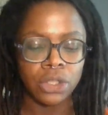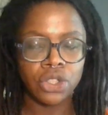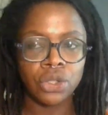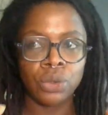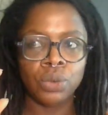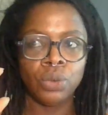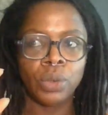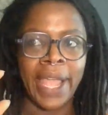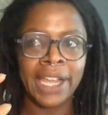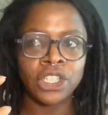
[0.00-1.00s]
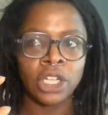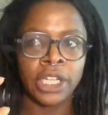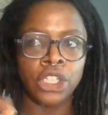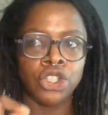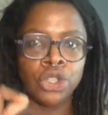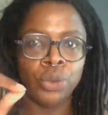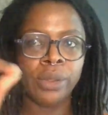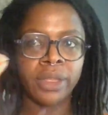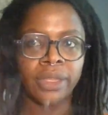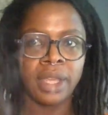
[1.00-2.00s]
to actually do
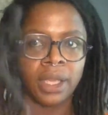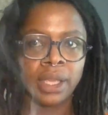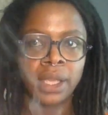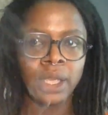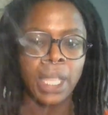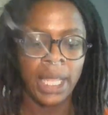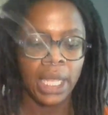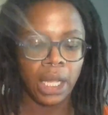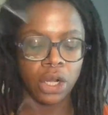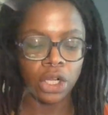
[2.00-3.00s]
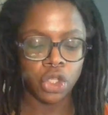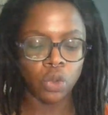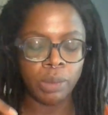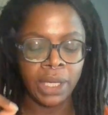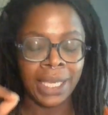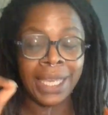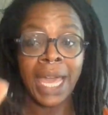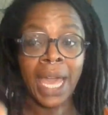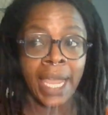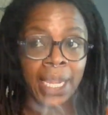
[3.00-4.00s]
the thing. Are you being
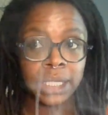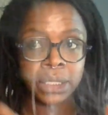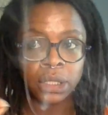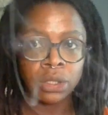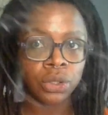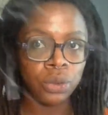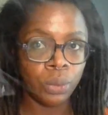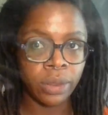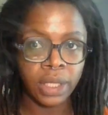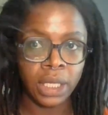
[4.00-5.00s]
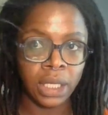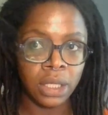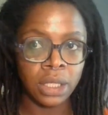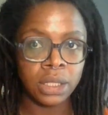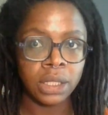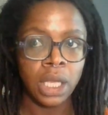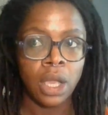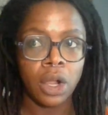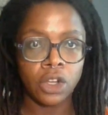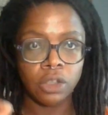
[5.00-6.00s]
guided to do things?
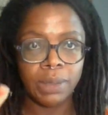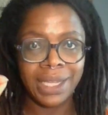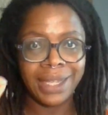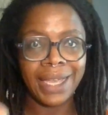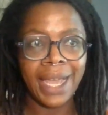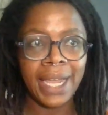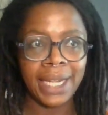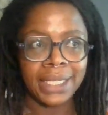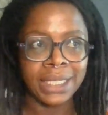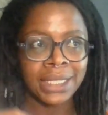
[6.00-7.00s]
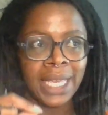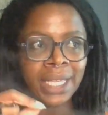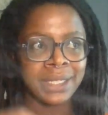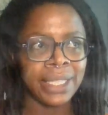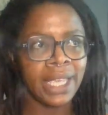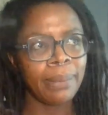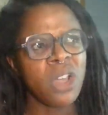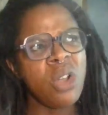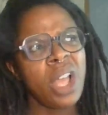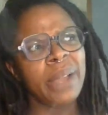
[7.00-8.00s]
Are you being guided to take a step?
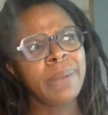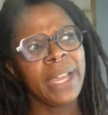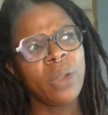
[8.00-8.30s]
Oh, I